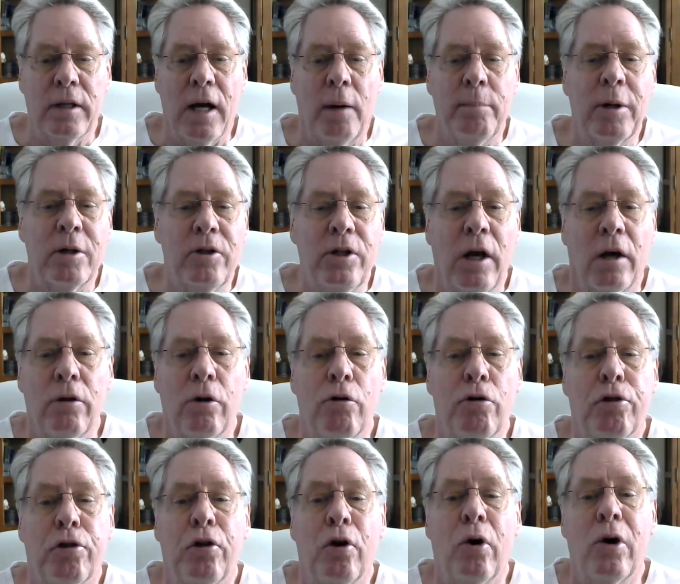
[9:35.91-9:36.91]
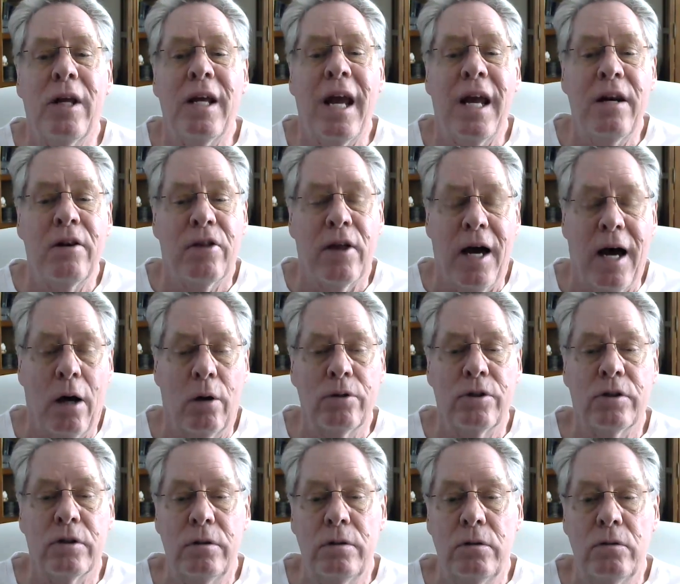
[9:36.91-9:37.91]
How about the other
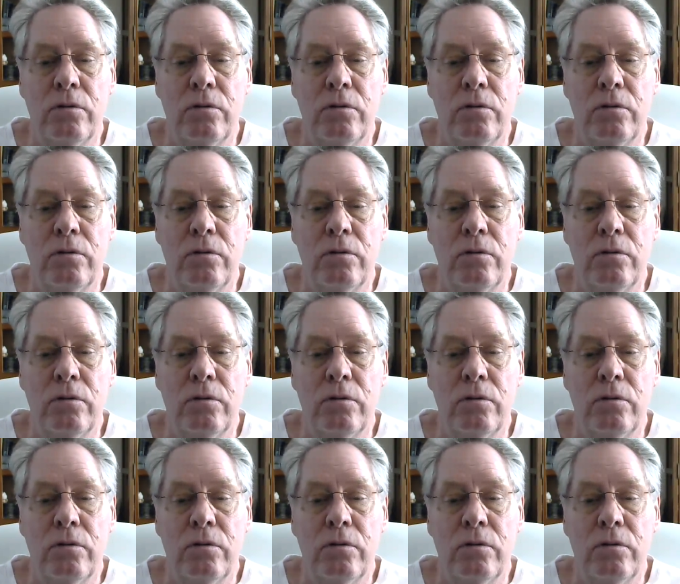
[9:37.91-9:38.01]
38,000?